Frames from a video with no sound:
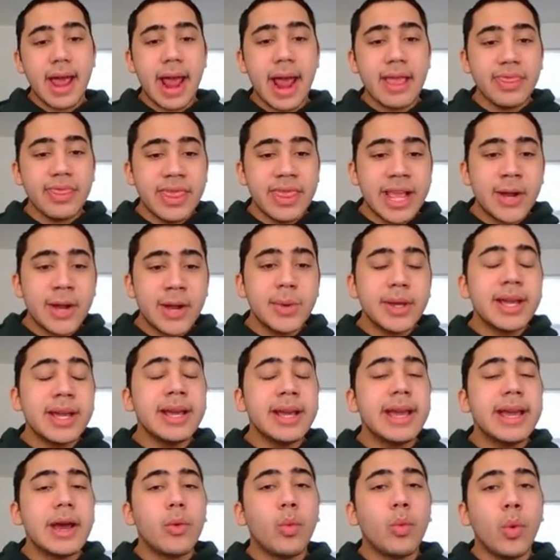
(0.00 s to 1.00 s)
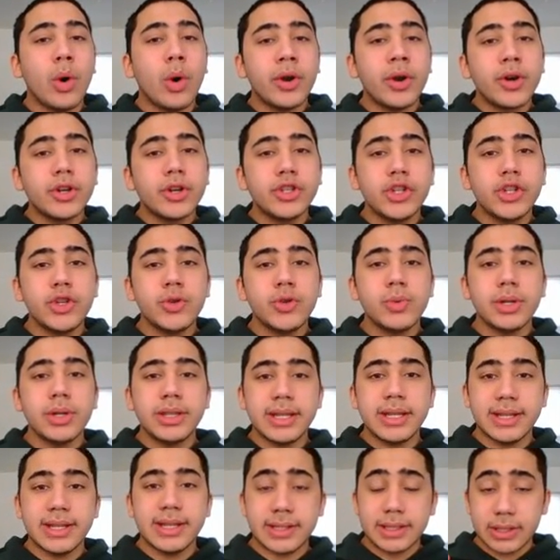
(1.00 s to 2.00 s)
I think we can get one or two of
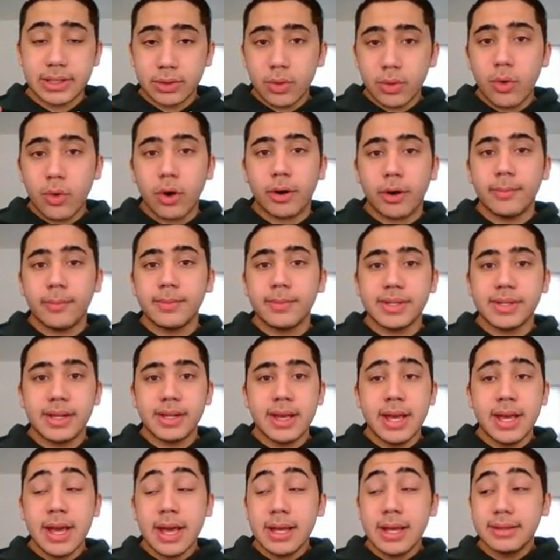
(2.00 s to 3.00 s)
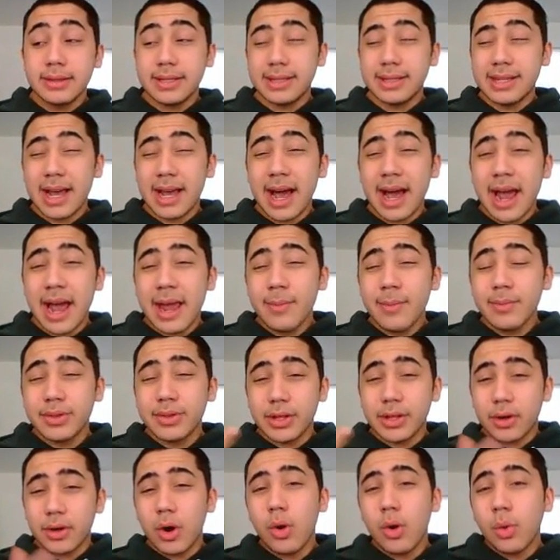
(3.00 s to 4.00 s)
these storms to time
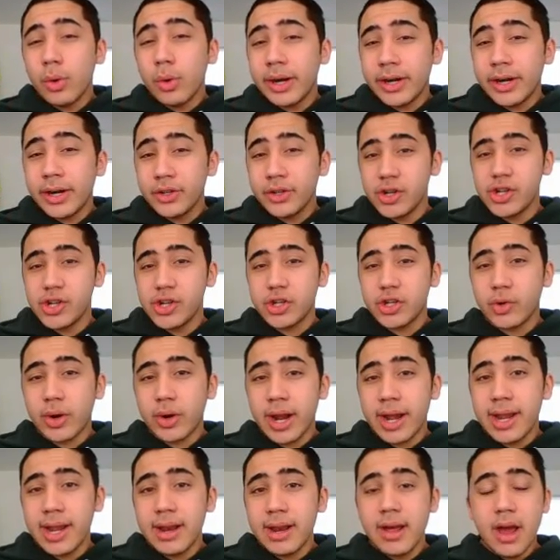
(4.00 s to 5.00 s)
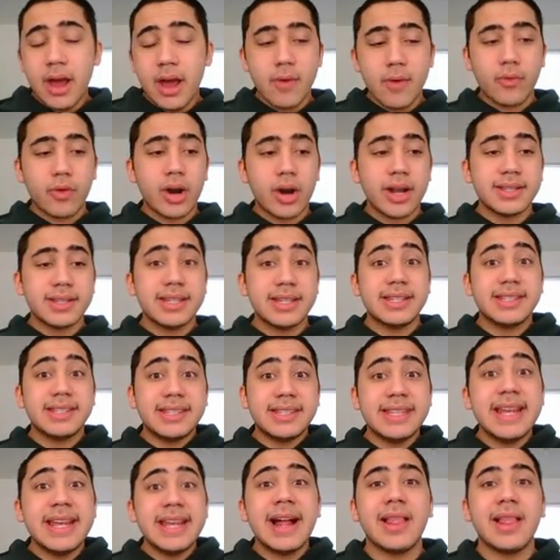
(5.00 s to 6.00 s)
with the cold air just right for us to
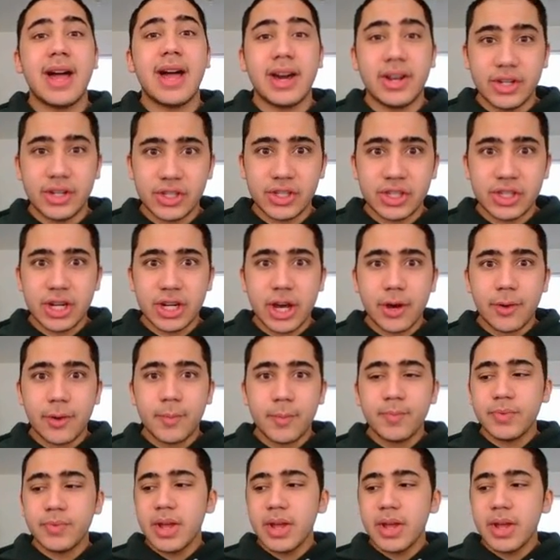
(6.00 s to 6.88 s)
see a lot of snow.